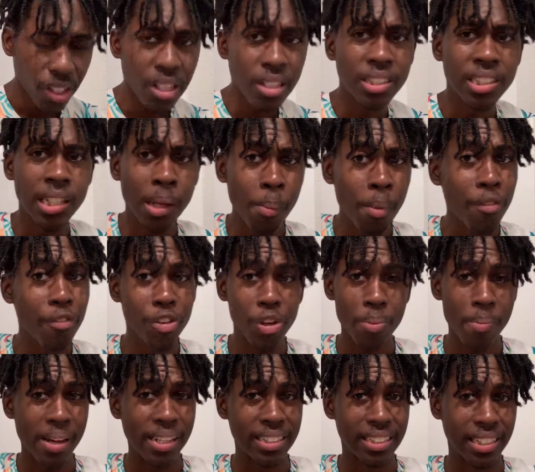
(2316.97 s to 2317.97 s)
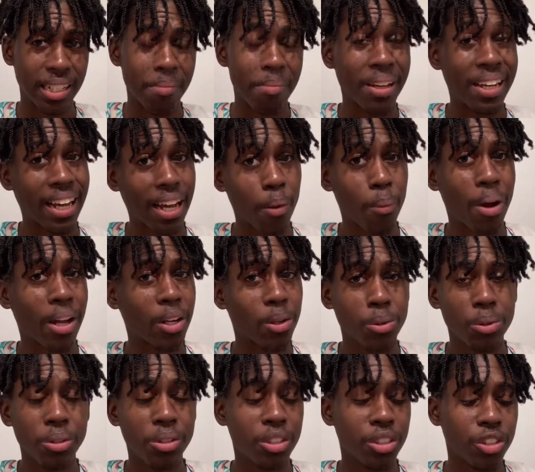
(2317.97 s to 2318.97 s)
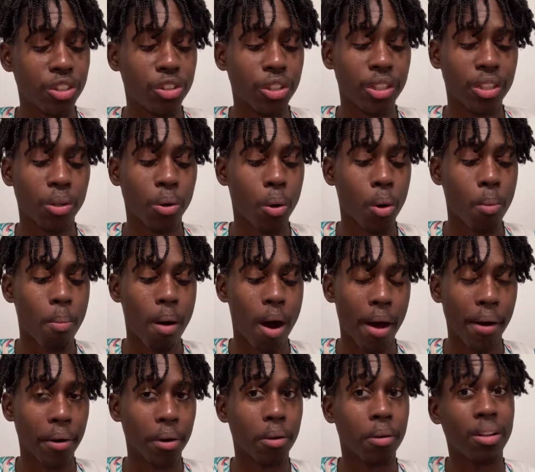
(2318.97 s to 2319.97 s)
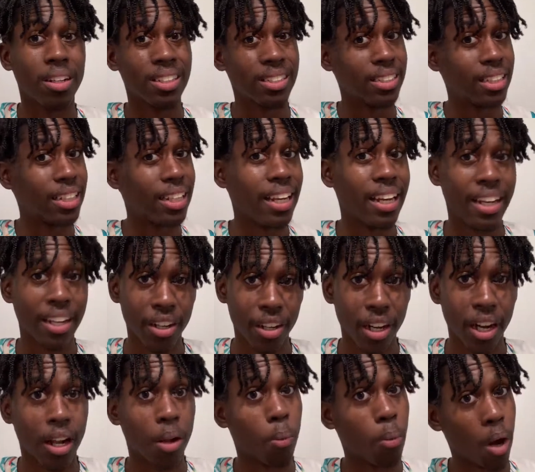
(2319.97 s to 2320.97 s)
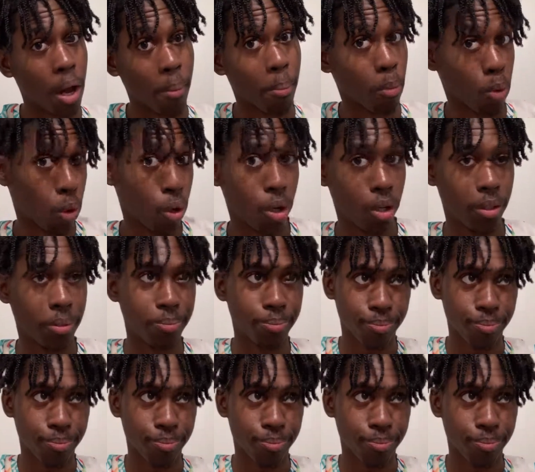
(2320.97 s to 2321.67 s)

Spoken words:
Some of you might say, Miguel, why don't you just drink the whole bottle? Because then later I'll want more.